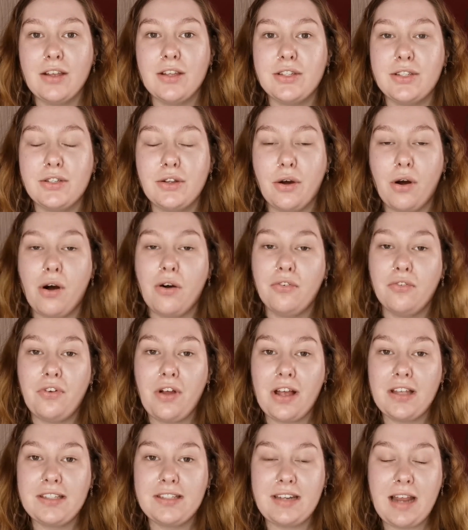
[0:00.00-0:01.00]
So
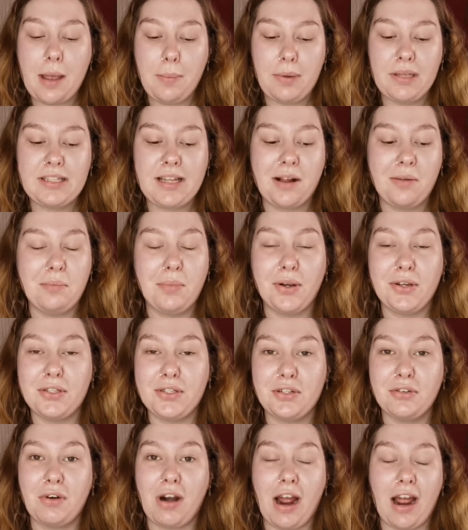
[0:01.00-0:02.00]
first step is I'll
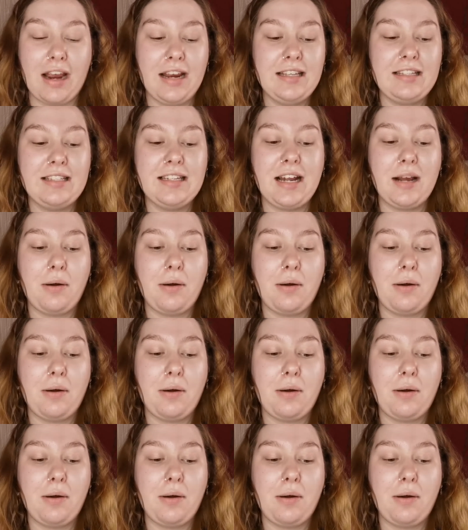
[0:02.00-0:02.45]
moisturise.